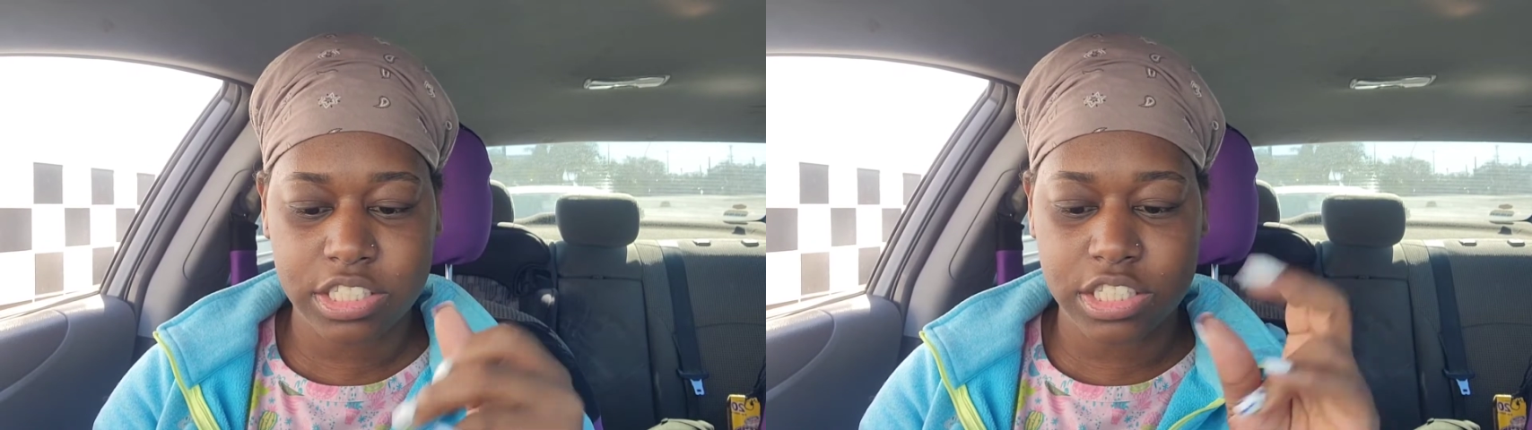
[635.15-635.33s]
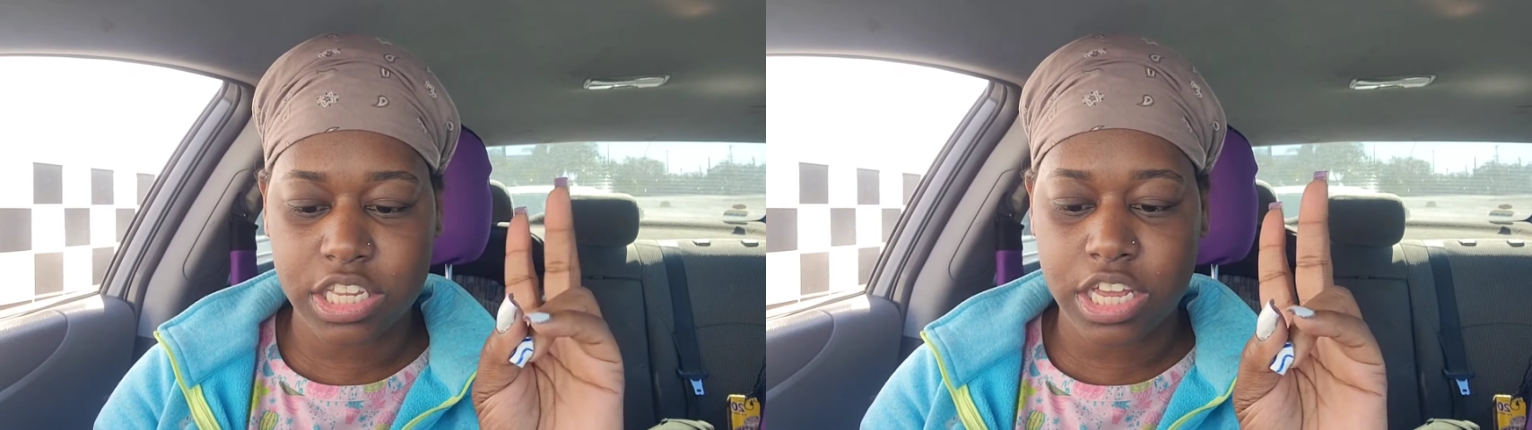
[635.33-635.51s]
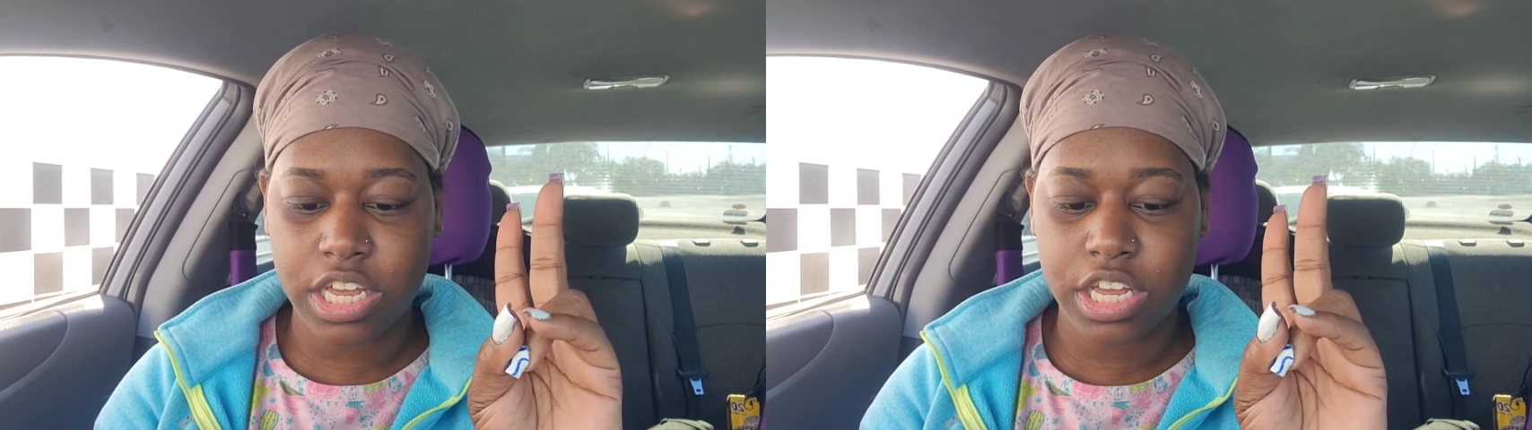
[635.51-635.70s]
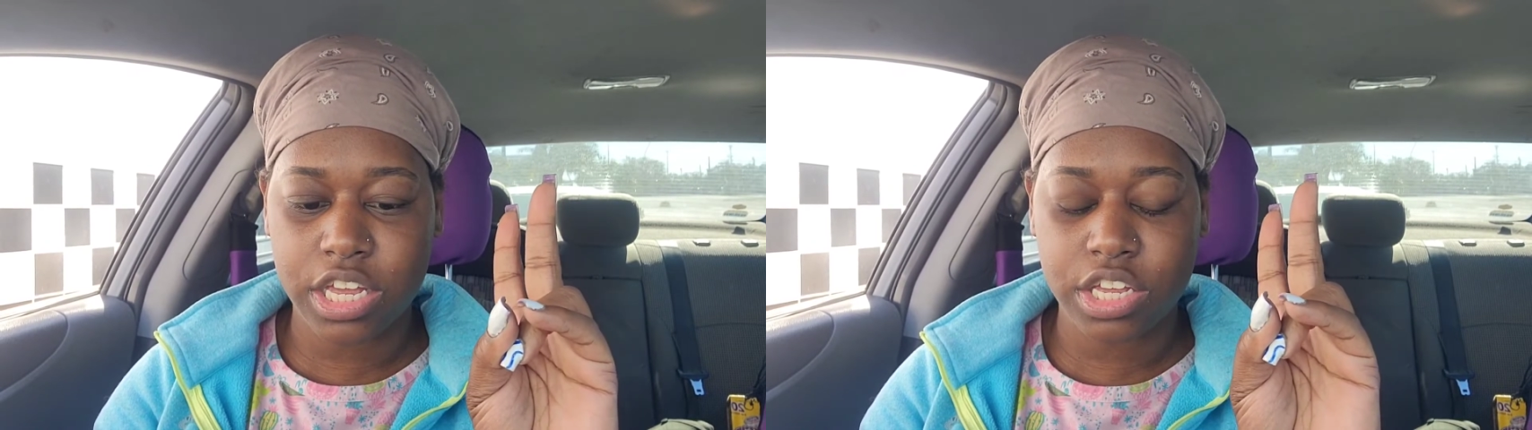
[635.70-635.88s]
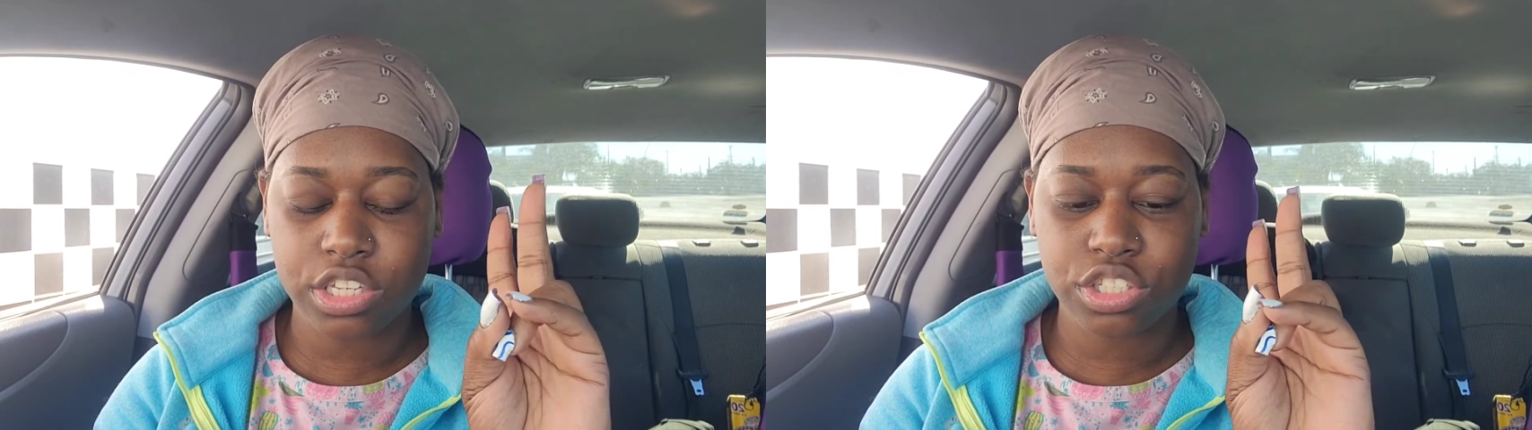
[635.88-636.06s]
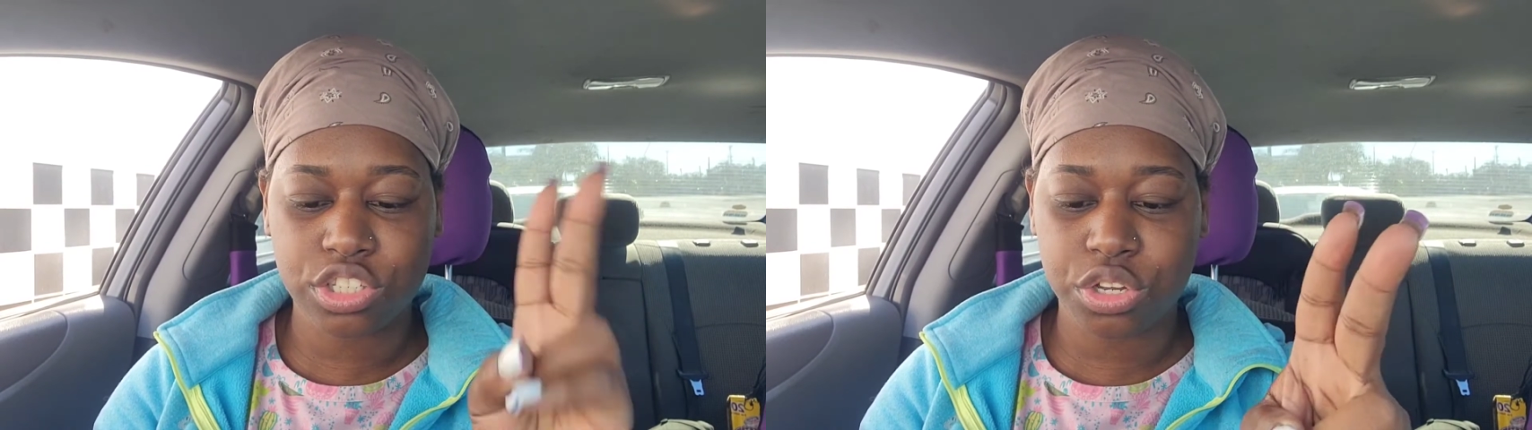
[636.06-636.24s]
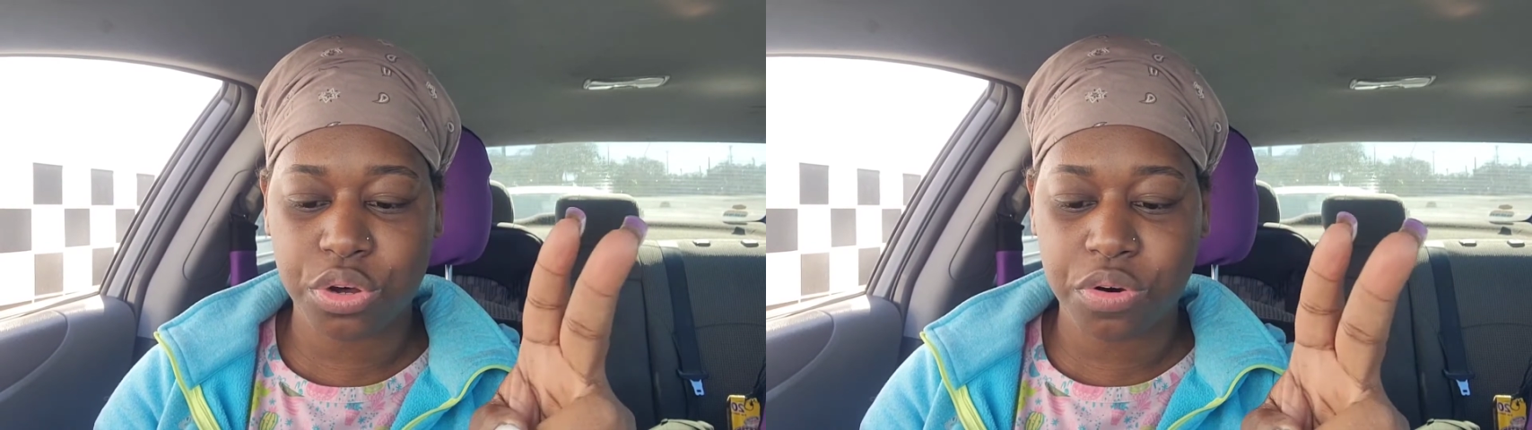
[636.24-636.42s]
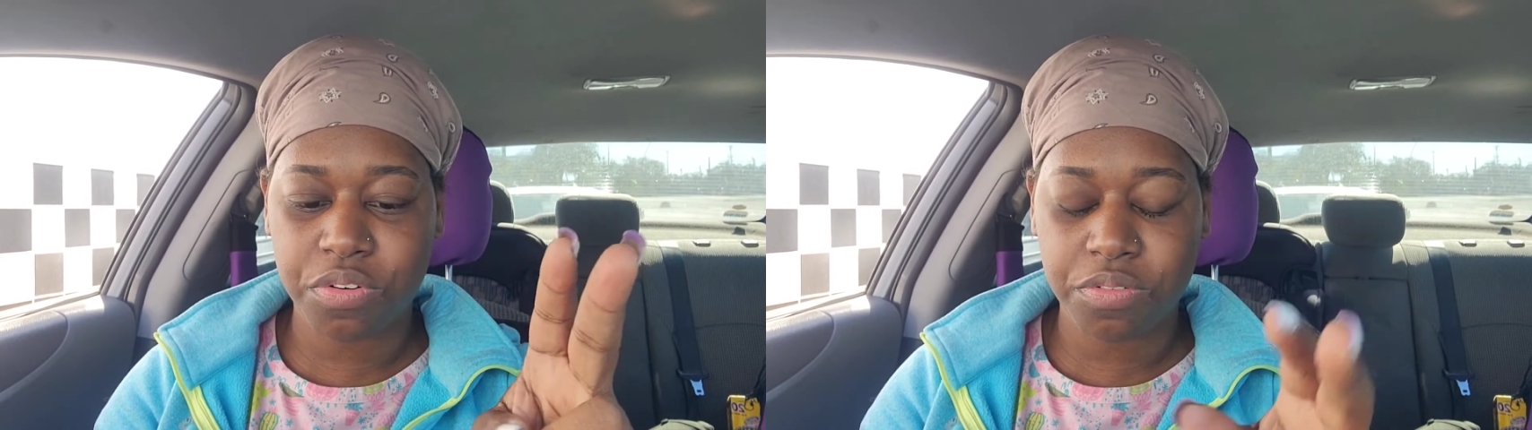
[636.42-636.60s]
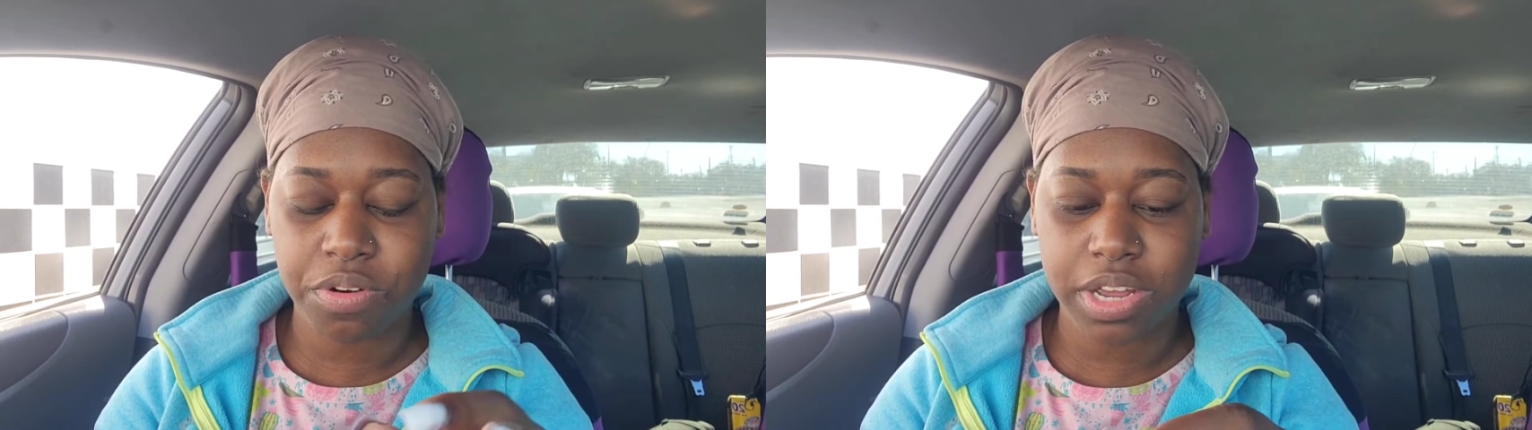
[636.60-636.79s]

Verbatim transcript: the two